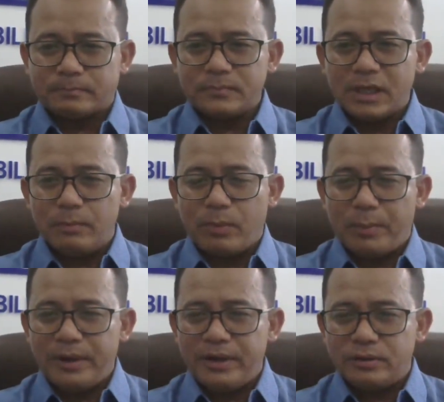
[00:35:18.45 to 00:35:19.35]
Bomlin is
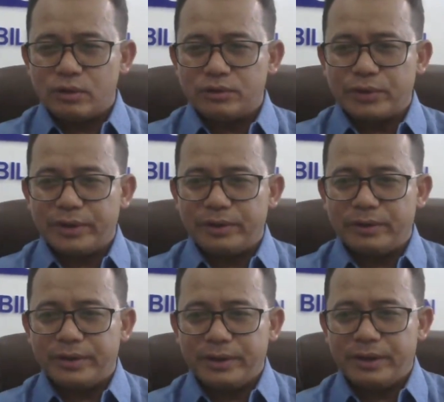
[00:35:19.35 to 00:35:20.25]
also
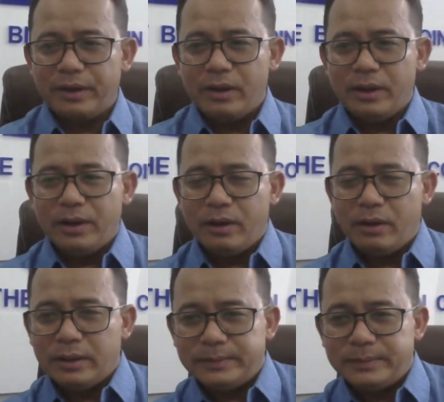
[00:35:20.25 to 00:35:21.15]
here.
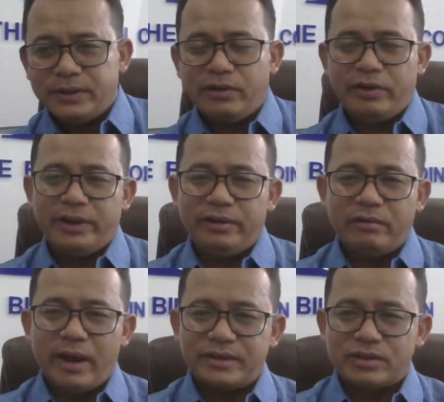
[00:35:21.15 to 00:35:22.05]
He writes,
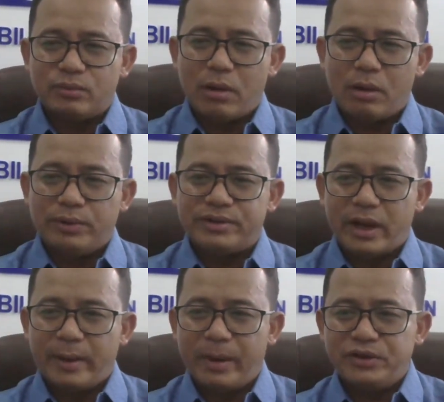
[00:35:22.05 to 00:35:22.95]
wow, it's
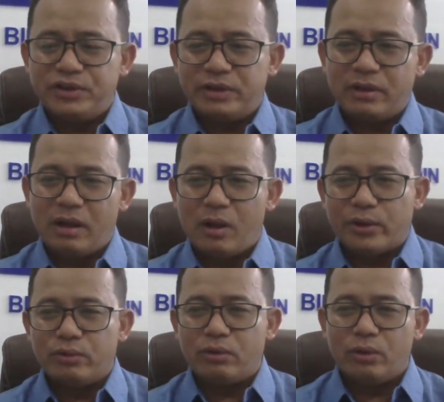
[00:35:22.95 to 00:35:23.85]
amazing. How are you all?
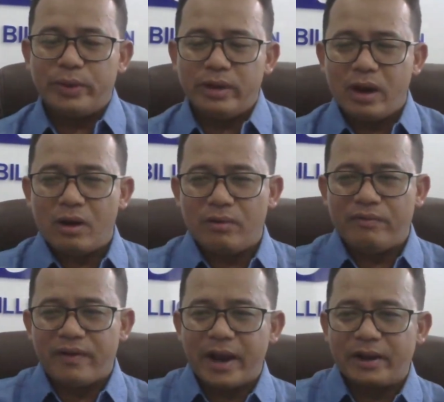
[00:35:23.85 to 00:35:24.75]
We are fine
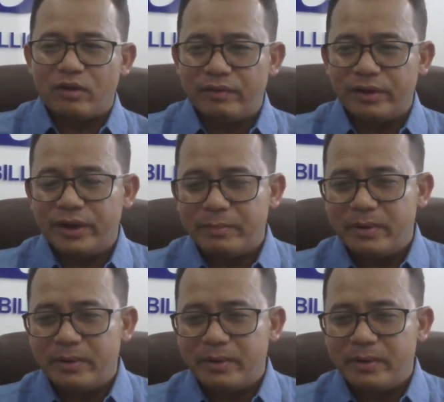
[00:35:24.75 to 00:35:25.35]
over here, brother.